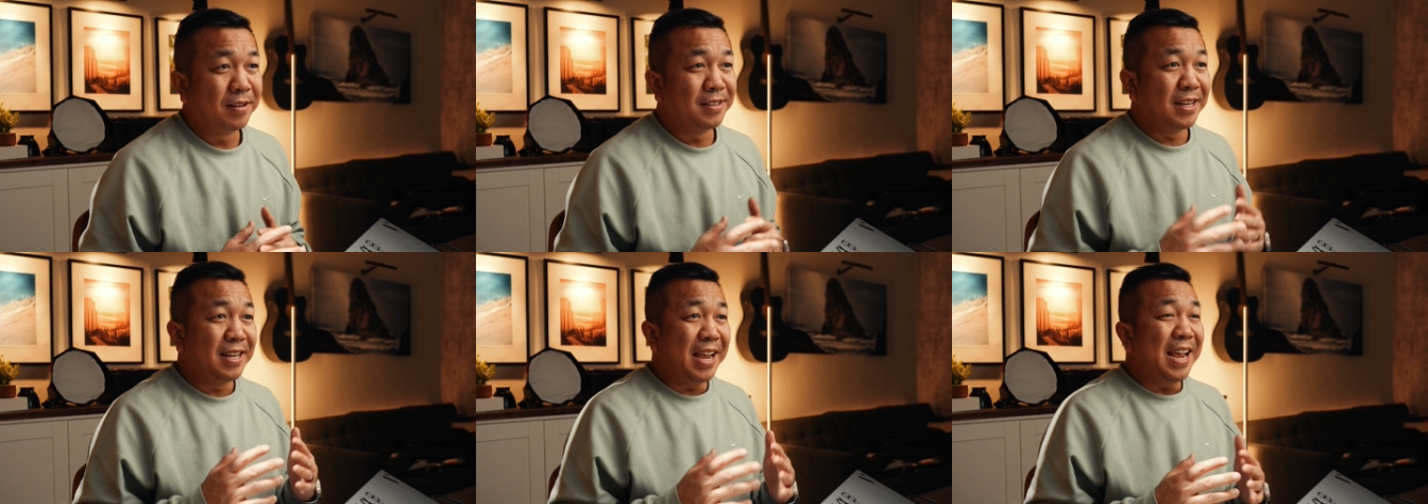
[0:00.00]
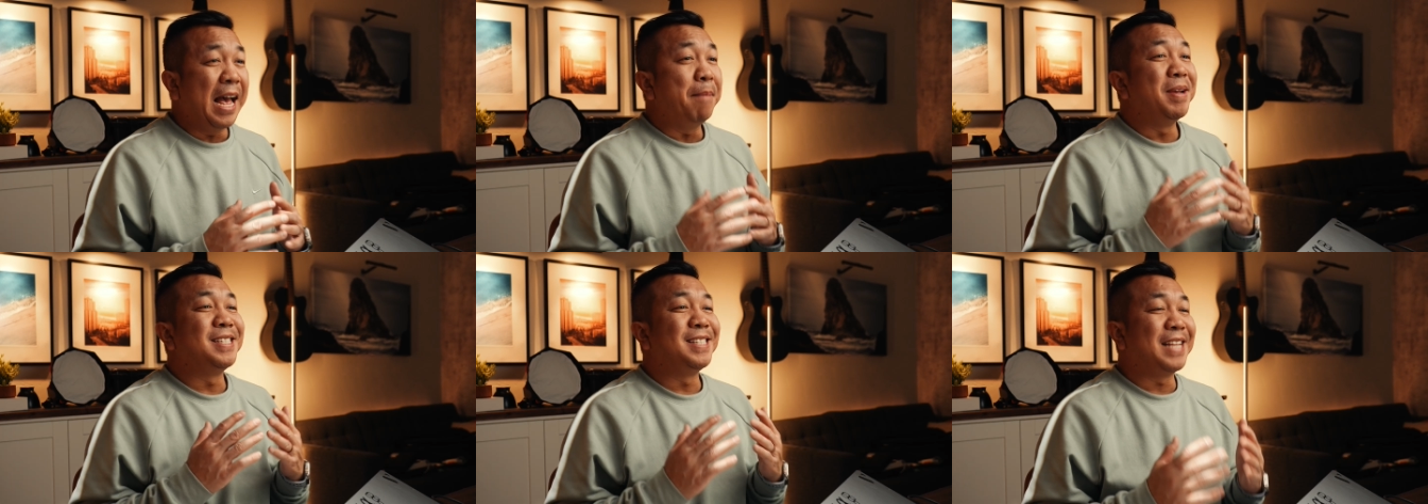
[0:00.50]
Today,
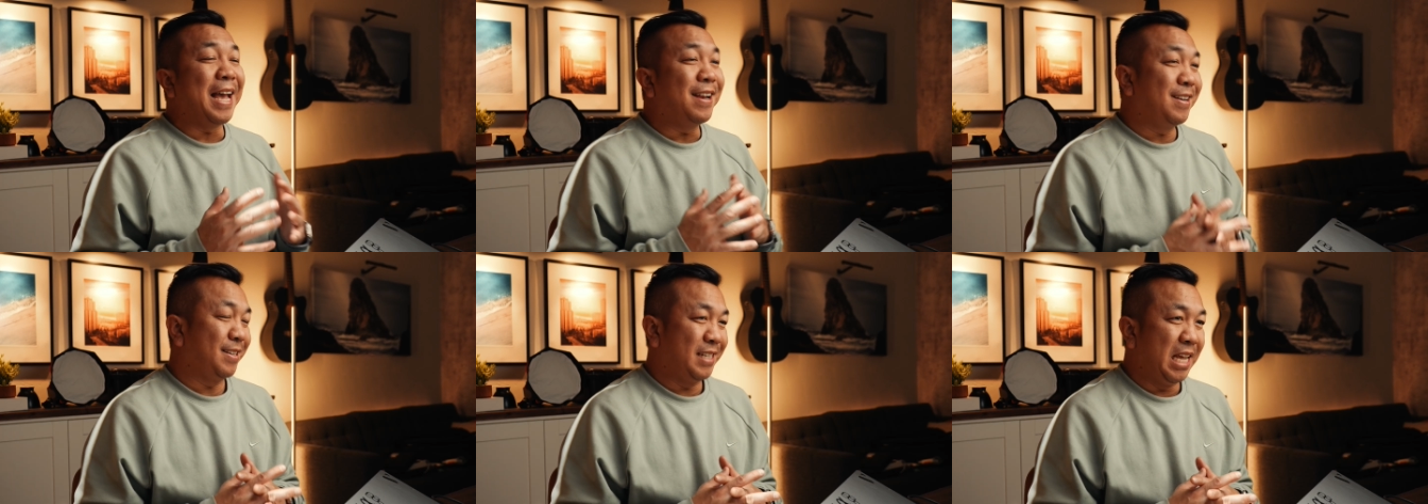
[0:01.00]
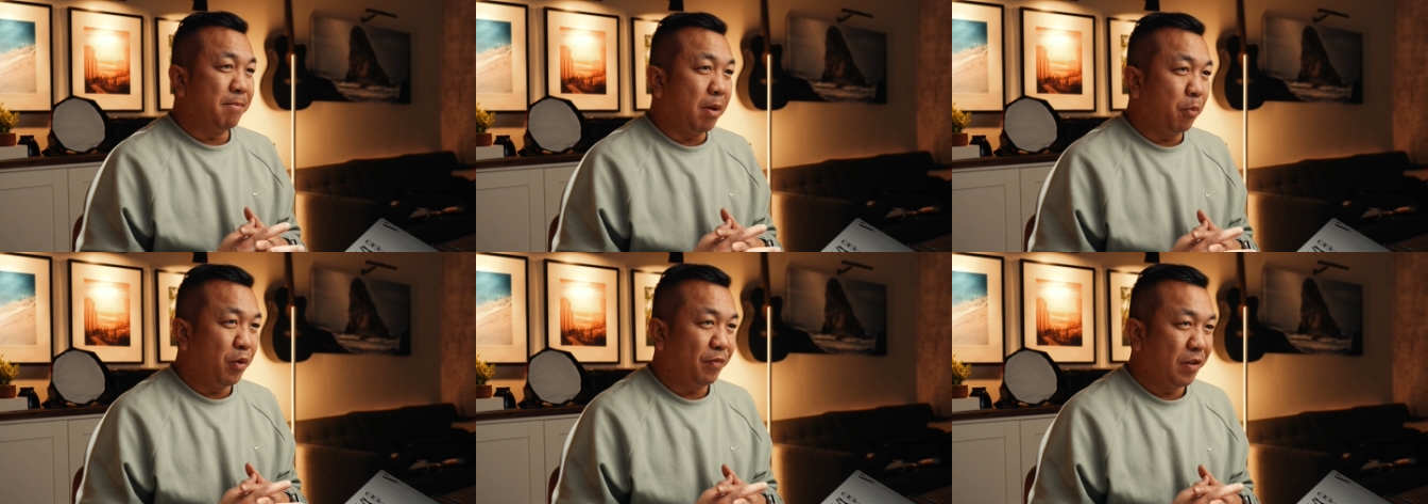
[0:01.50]
I'm excited to team up with